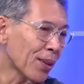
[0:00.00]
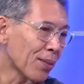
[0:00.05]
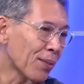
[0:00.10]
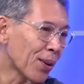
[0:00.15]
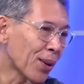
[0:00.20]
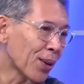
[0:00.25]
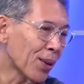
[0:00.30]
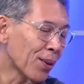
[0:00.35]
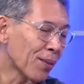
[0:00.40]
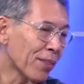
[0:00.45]

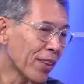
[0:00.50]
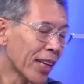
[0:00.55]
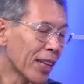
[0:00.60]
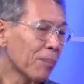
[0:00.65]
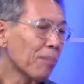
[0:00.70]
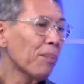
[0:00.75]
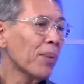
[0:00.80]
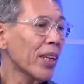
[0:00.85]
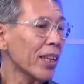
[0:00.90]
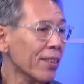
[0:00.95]
all of that,
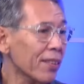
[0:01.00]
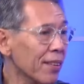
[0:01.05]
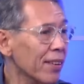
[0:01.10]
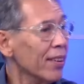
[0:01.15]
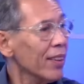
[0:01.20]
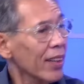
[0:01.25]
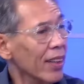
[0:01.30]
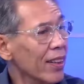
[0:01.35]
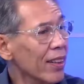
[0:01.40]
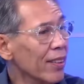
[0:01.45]
plus
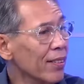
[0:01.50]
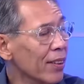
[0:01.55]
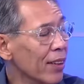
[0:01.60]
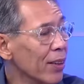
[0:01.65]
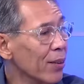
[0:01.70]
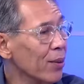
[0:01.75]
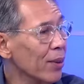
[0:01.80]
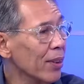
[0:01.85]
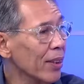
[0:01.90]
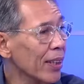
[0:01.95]
the
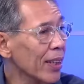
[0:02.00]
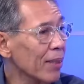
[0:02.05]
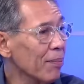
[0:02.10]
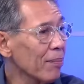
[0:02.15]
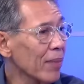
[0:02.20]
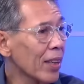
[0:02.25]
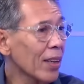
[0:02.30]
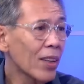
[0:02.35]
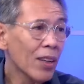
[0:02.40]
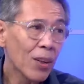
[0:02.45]
realization that
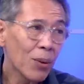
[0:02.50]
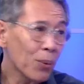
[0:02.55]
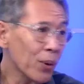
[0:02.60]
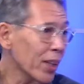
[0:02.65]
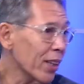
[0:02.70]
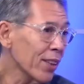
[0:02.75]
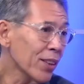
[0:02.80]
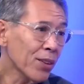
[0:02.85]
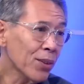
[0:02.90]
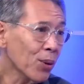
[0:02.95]

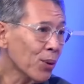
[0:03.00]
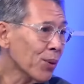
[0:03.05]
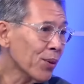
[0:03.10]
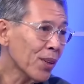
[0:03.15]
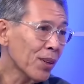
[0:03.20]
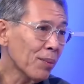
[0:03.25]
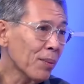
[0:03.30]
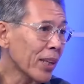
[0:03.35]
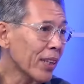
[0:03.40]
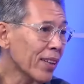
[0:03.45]
we are the
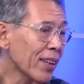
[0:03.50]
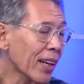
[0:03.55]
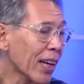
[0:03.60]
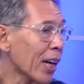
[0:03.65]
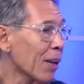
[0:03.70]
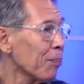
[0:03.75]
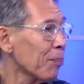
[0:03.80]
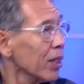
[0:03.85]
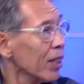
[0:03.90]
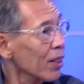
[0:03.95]
social media
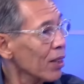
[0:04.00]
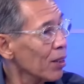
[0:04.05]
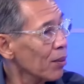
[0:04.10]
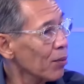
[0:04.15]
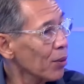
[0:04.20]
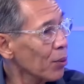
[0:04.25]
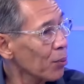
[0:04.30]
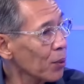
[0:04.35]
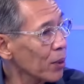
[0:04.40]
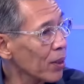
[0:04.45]
capital
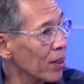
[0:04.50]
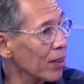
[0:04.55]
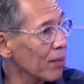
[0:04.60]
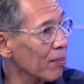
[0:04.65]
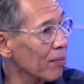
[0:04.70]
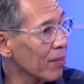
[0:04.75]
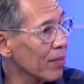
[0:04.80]
of the world.